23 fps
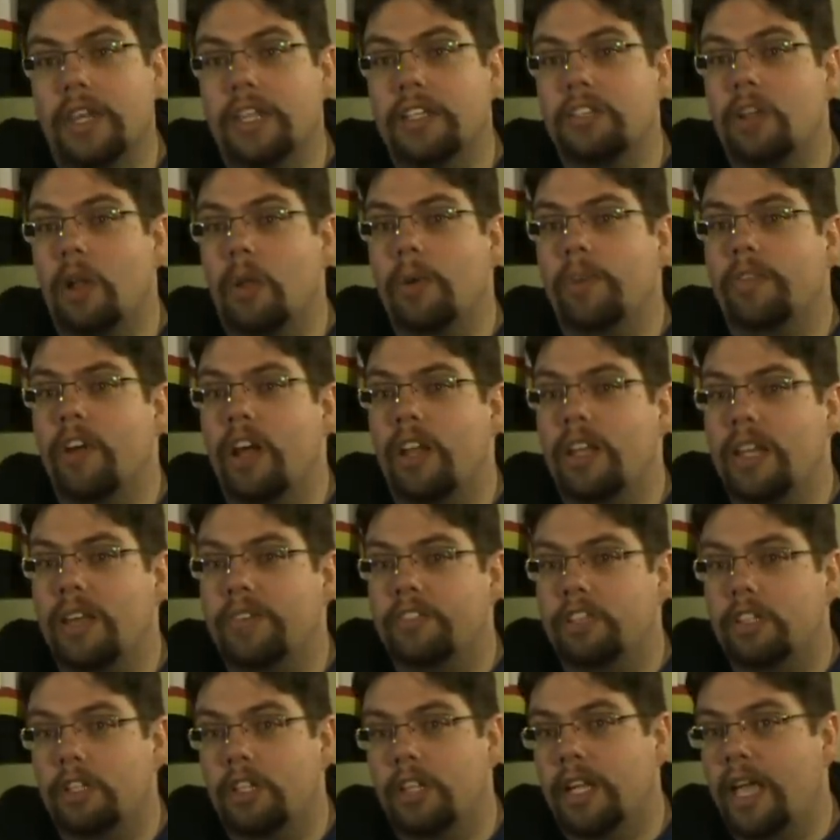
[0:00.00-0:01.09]
that's all we've got
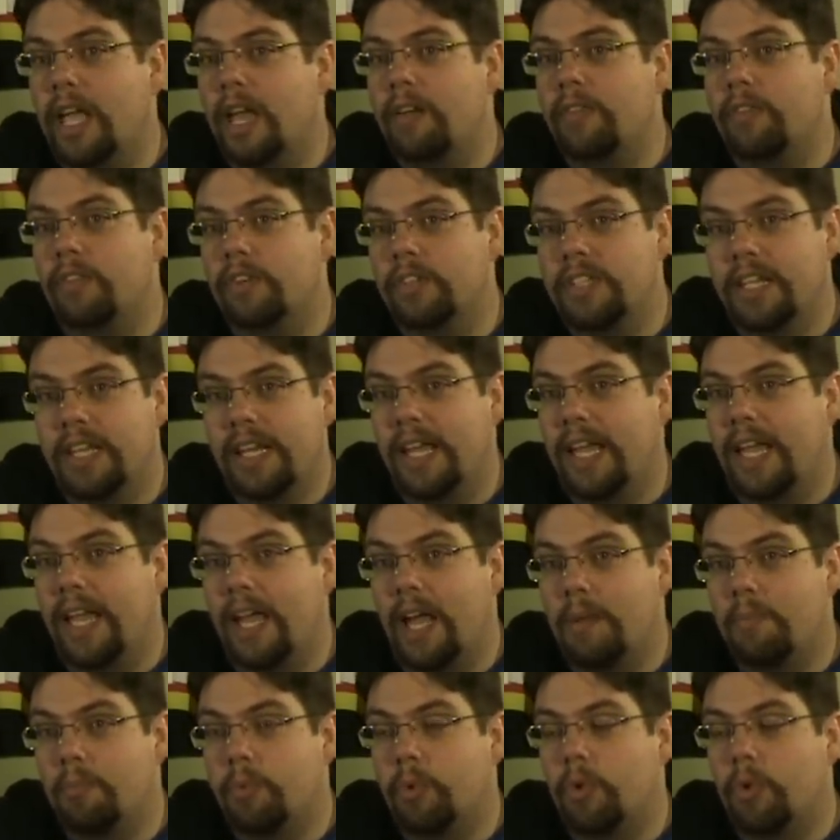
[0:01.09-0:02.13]
left to look at for today. I'm